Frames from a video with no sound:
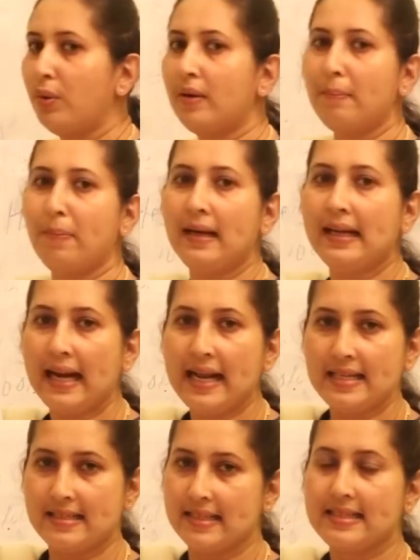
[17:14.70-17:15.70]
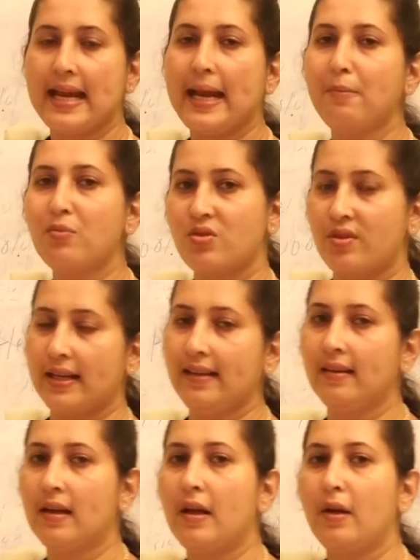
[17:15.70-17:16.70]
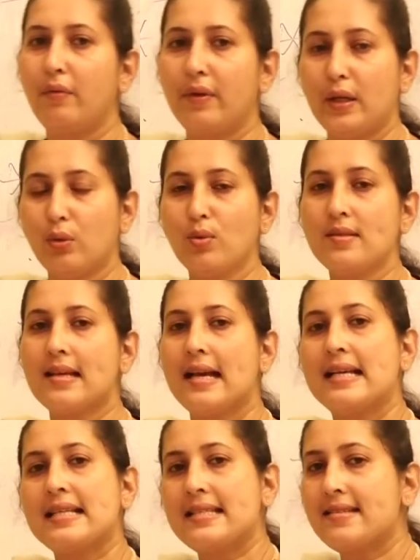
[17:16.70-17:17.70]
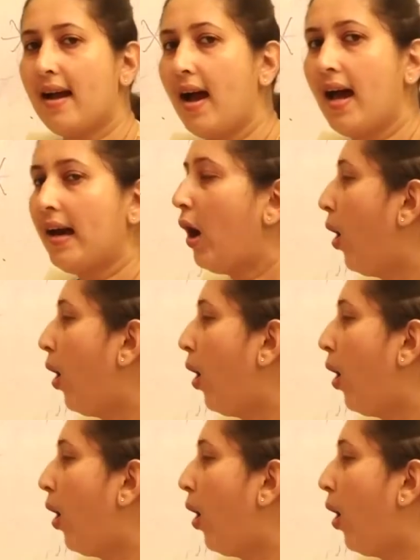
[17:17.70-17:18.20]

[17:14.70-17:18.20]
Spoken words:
to replicate the same string, we use star